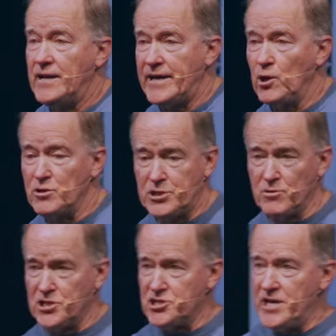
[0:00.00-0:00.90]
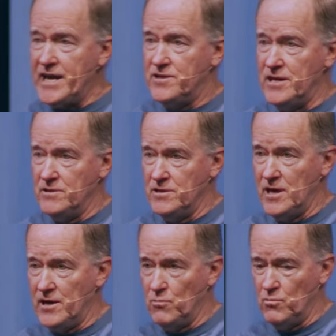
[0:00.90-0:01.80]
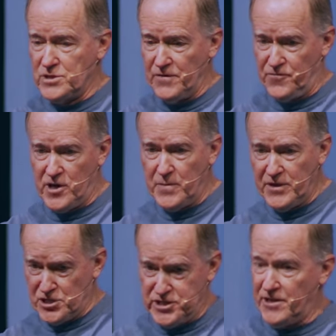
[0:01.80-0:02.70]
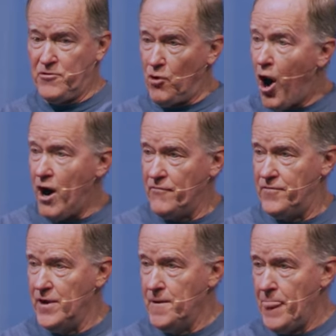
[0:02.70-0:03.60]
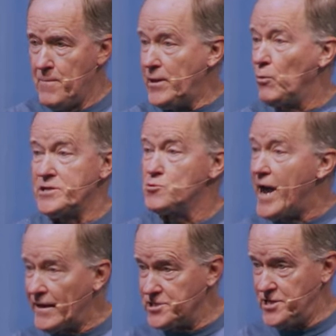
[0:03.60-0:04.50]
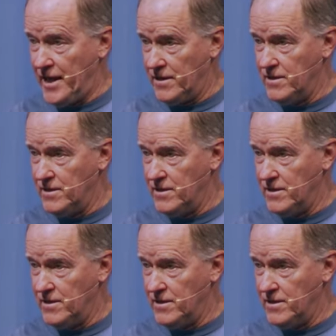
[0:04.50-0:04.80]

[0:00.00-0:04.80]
I noticed there was a snake that uh, was in front of me that slithered off, but it wasn't a rattlesnake.